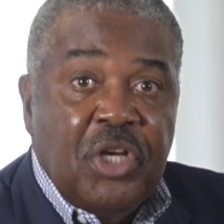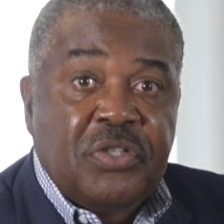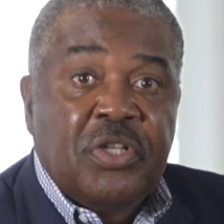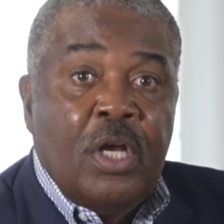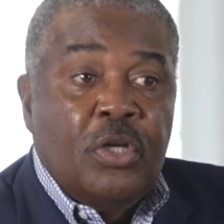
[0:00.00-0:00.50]

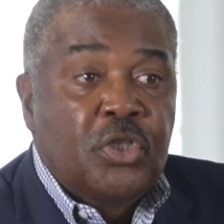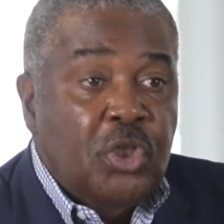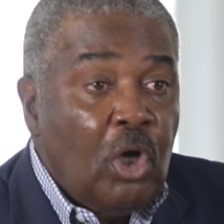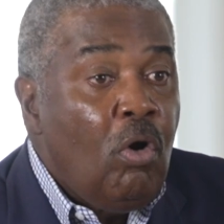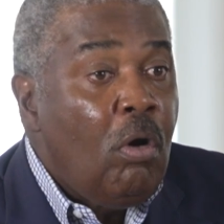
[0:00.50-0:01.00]
just
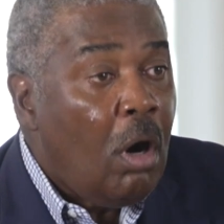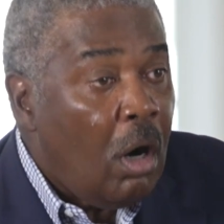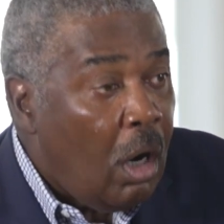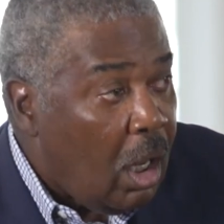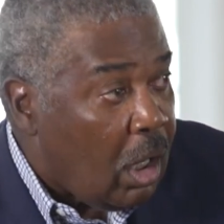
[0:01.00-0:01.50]
so
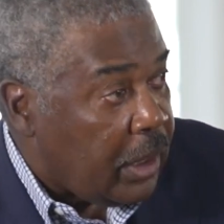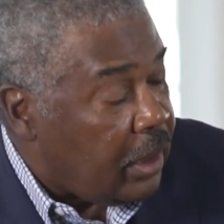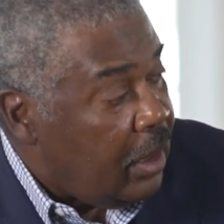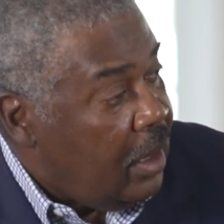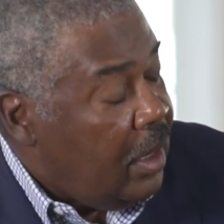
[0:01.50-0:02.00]
hard
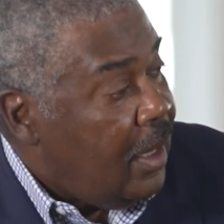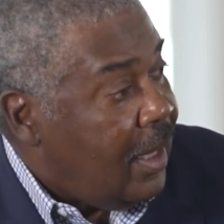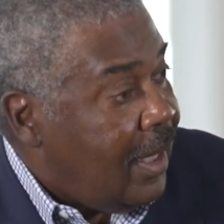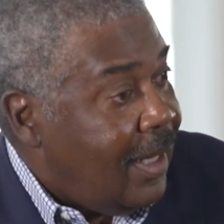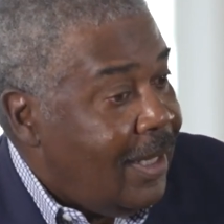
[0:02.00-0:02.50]

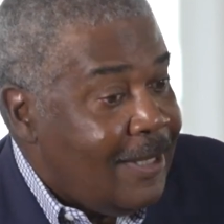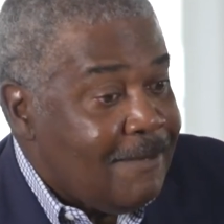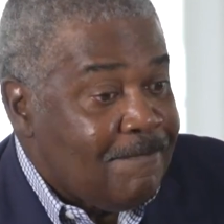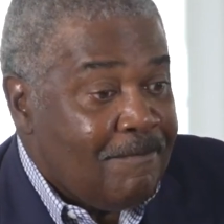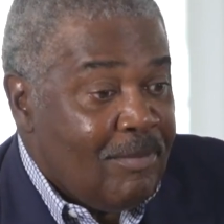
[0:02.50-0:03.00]

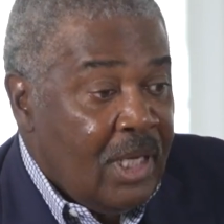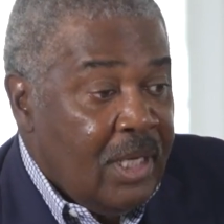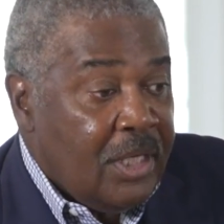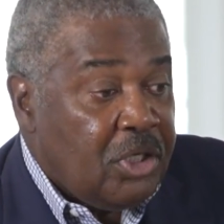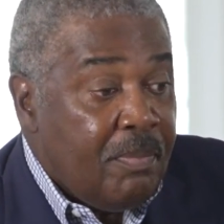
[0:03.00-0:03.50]

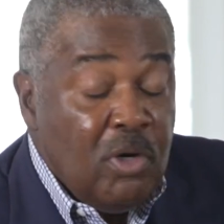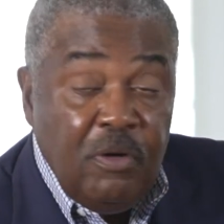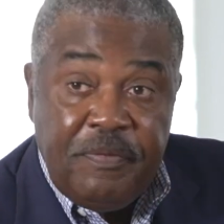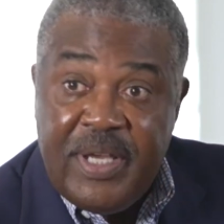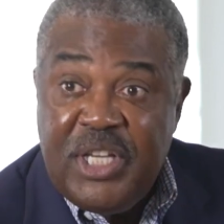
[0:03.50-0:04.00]
to
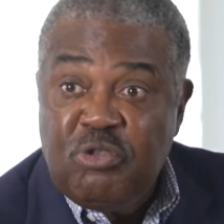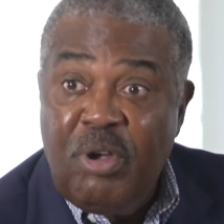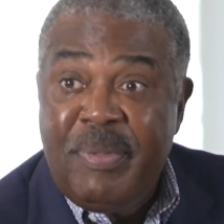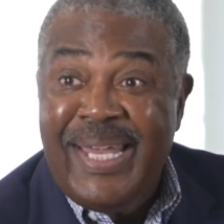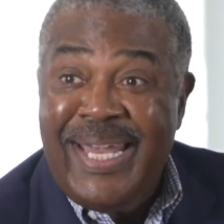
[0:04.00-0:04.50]
move things
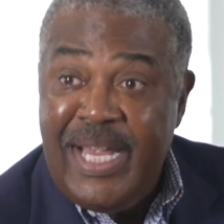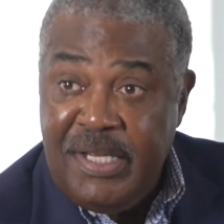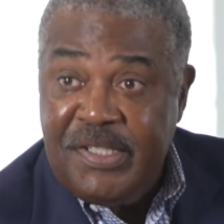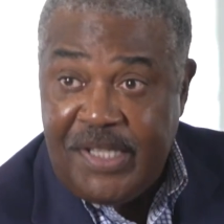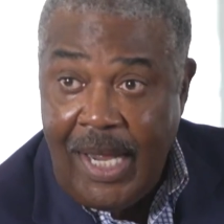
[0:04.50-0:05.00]
from the
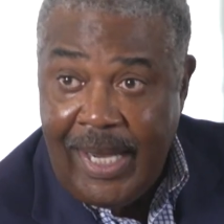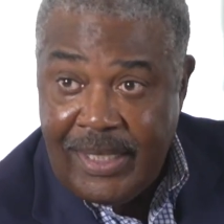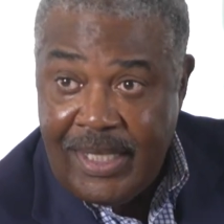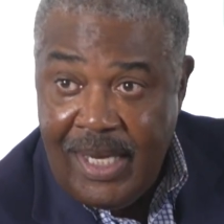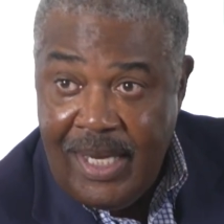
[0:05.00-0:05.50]
inside